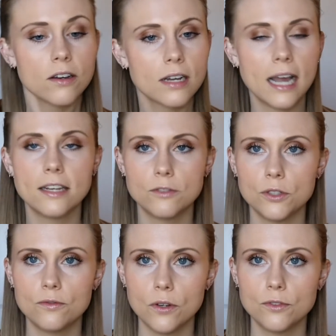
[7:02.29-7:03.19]
kind
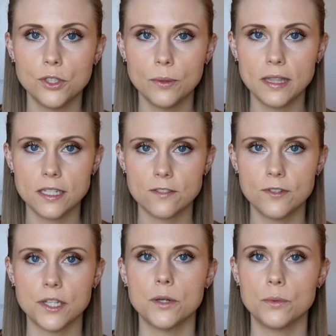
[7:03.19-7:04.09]
of doing this
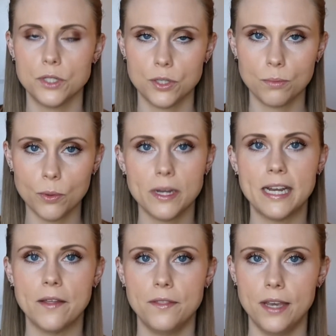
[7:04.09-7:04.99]
video was to point
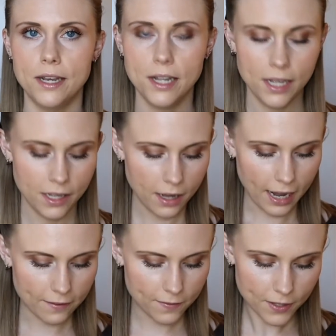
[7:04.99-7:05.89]
out that
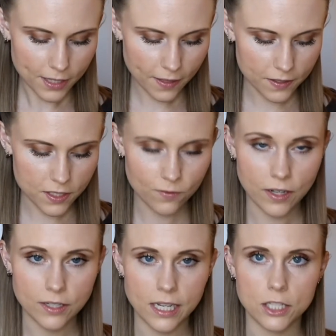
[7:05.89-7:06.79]
I feel like this
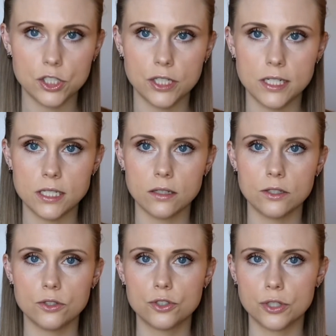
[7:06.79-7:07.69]
foundation is a
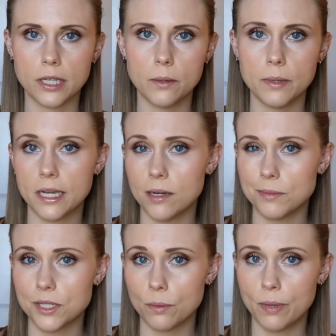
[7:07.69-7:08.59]
little tricky when it
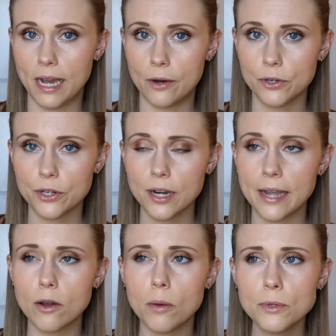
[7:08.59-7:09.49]
comes to powder.
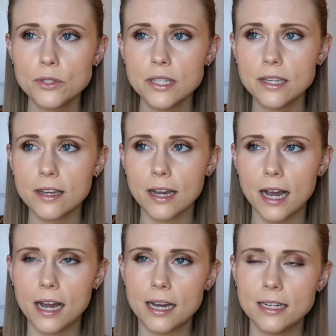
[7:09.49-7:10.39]
I almost think,
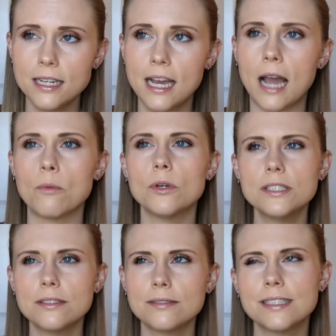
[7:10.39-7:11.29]
I
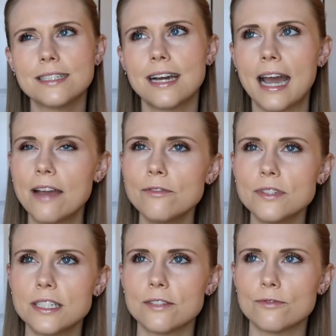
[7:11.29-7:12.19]
haven't
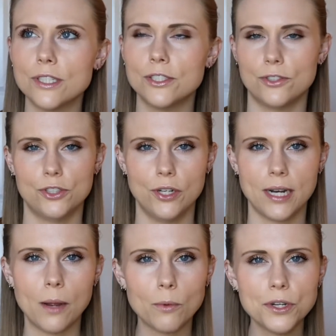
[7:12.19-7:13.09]
really done research on it.
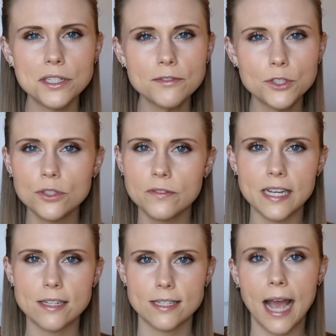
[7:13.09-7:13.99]
I wonder if Too
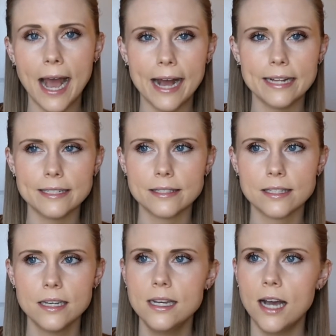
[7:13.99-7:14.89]
Faced has
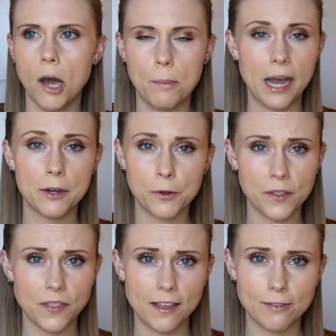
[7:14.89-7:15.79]
a powder
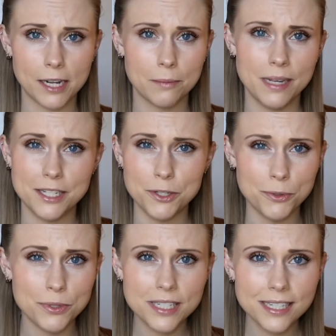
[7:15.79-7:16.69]
that they recommend
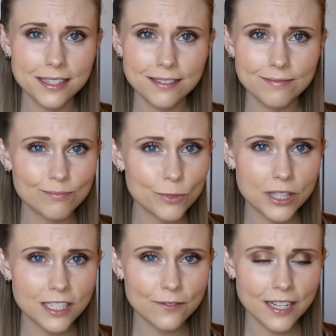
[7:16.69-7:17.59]
using with
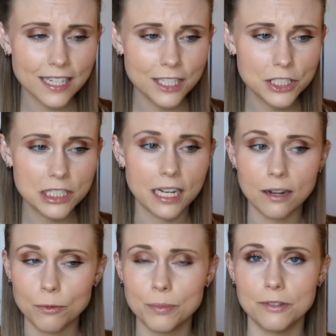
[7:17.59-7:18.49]
this foundation. I
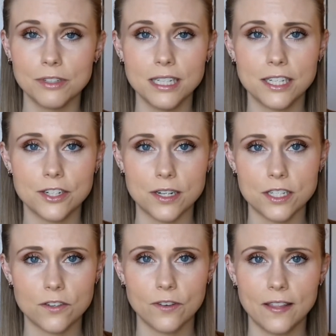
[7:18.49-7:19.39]
would be really
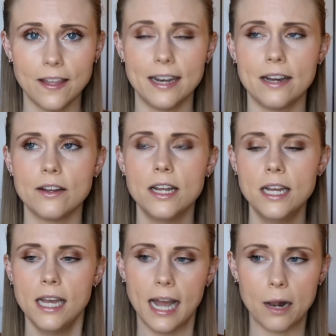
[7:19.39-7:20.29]
curious to find that out.
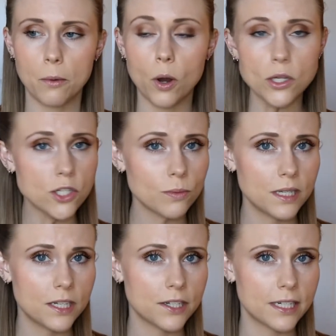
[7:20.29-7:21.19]
I would also be
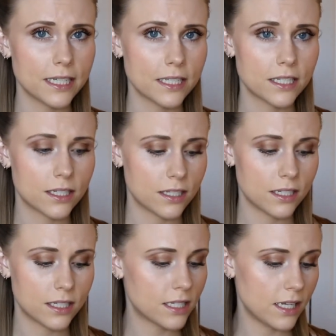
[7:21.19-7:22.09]
curious to
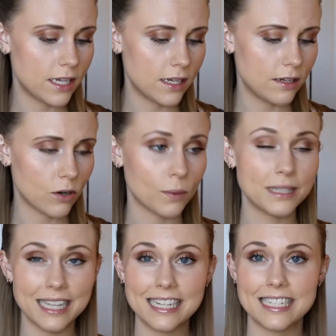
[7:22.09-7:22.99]
see, or would
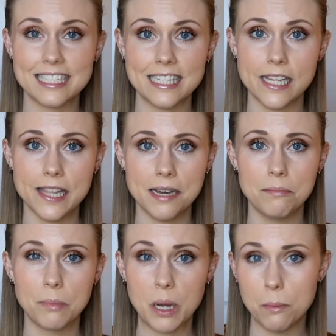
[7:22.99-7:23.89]
like to see
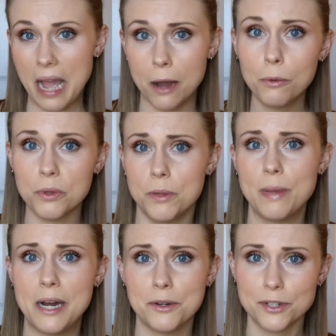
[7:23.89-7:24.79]
them come out with a
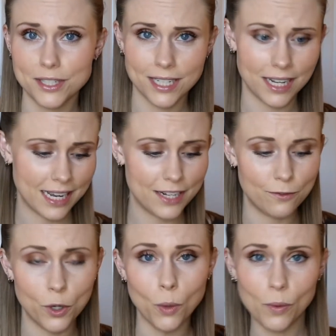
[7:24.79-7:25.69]
powder to kind of
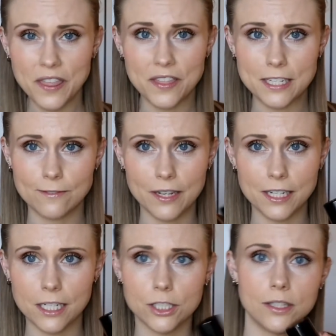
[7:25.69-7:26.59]
go with this
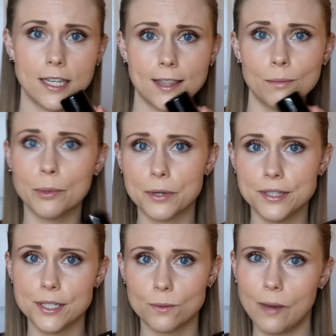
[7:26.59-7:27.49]
foundation, like the Born
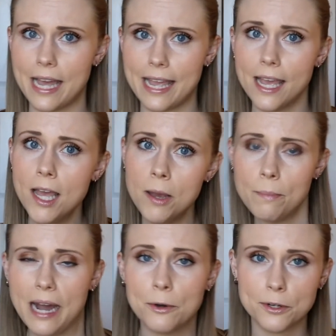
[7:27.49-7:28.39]
This Way
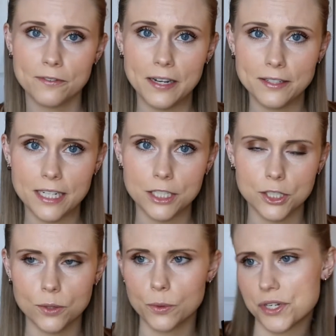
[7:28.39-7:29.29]
powder
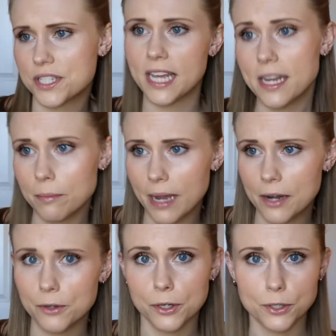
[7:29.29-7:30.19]
foundation or setting
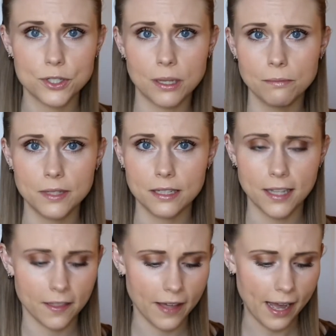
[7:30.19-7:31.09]
powder or something
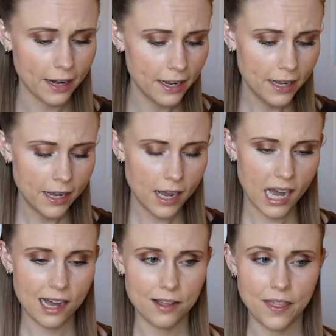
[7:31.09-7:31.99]
like that.
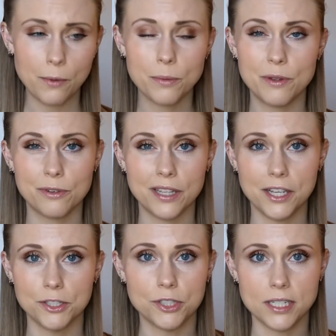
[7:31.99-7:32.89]
That would be really
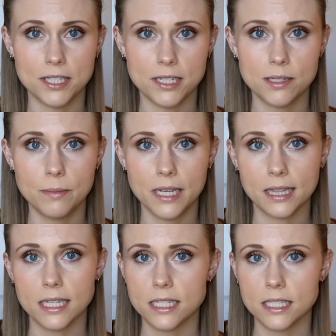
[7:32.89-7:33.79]
interesting to me. I'd
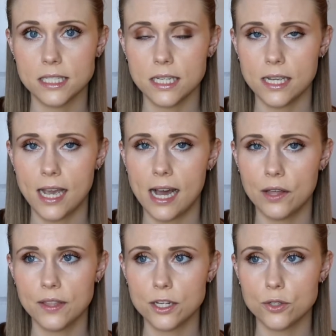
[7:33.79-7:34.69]
like to see how
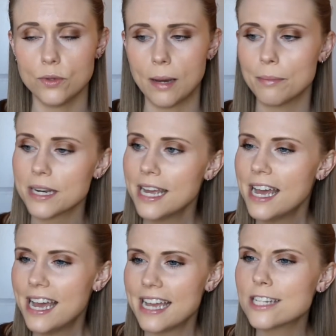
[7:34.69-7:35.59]
they do that. But
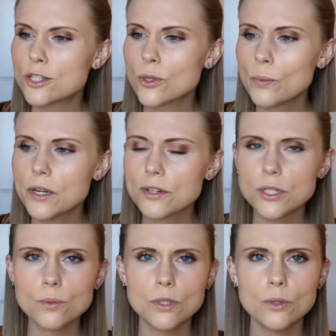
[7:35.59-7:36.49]
it's so weird
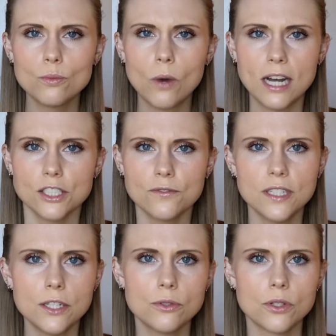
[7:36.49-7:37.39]
because when you watch
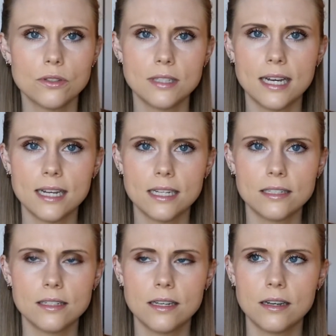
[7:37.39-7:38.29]
videos
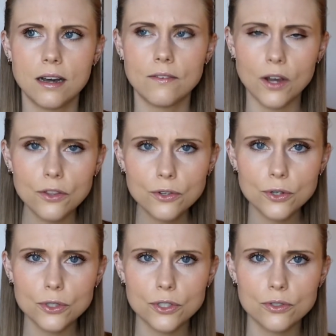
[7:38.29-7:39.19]
online of other
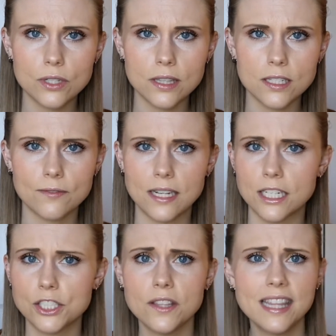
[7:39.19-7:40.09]
girls using this
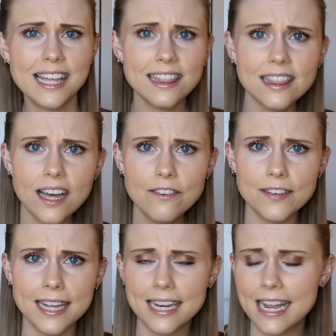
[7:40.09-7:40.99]
foundation, they love
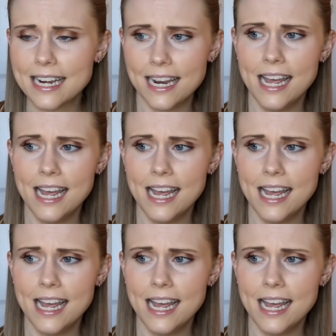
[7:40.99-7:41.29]
it. And